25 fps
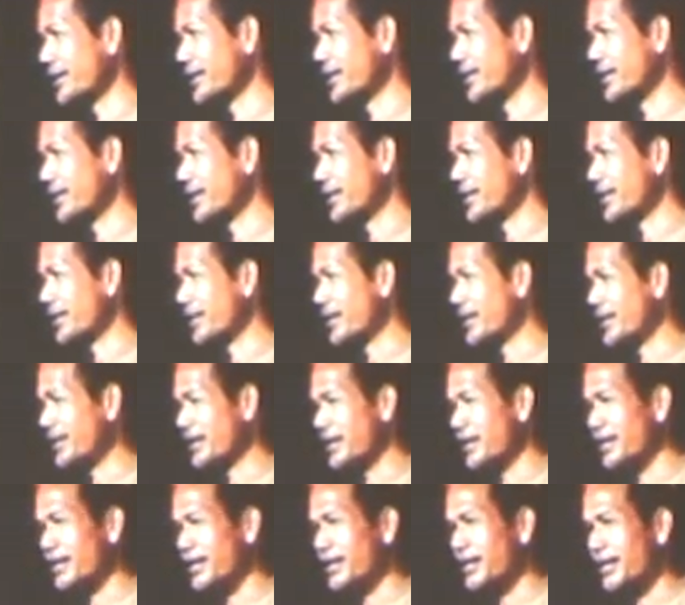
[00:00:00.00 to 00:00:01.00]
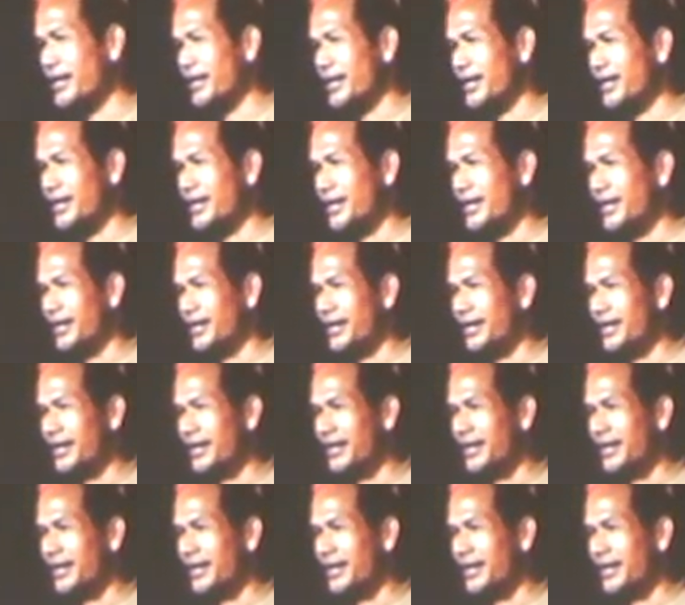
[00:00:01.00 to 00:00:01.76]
No one is speaking in this clip.